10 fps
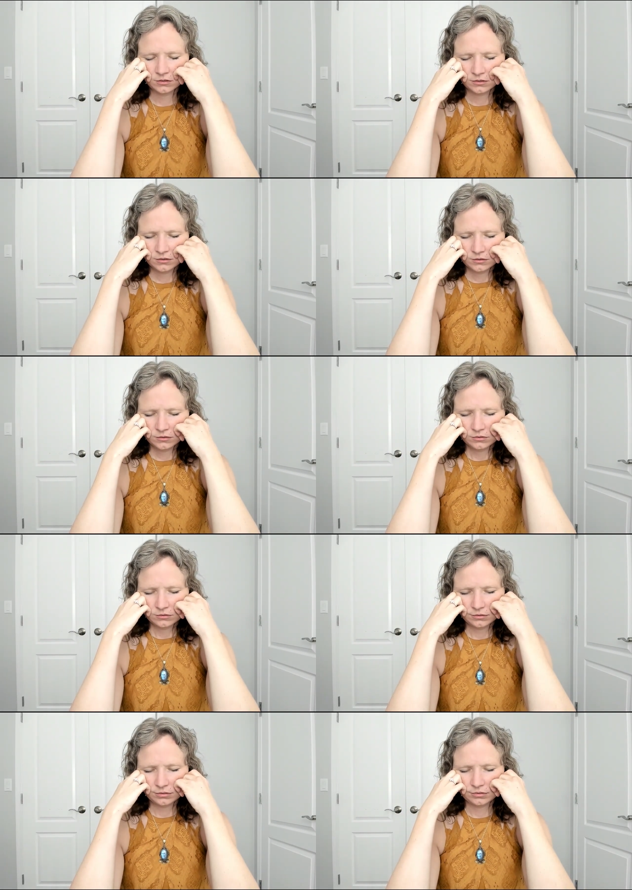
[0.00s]

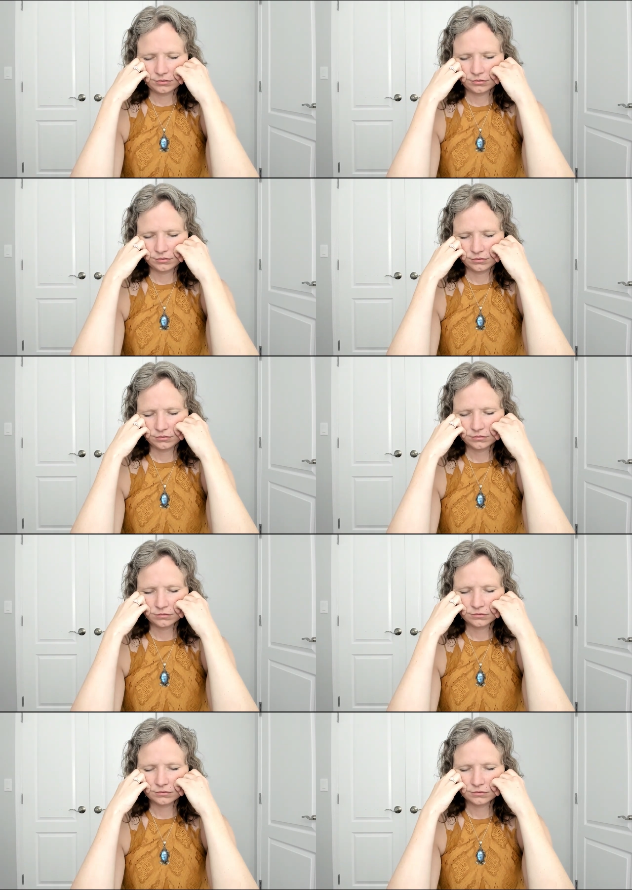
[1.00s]

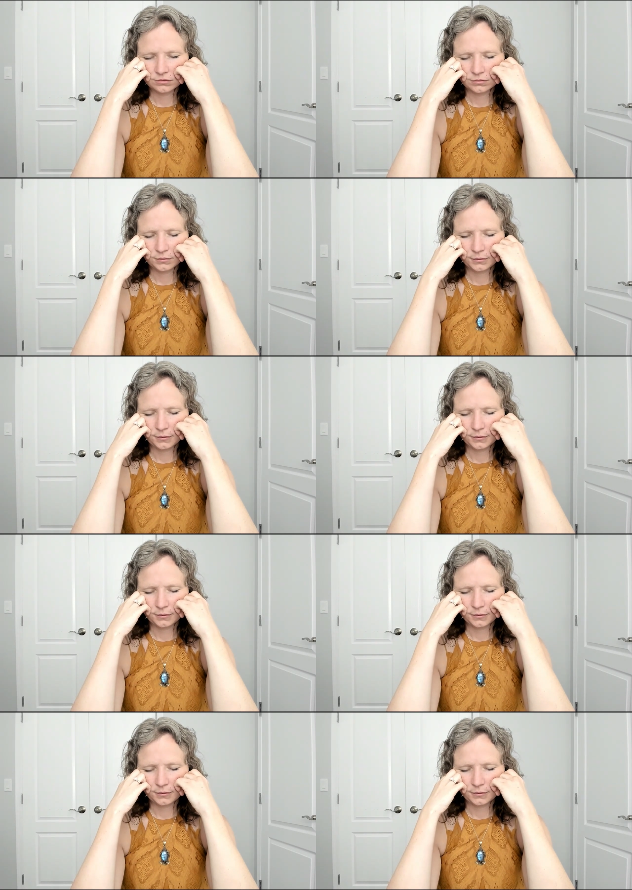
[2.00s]
Nobody speaks.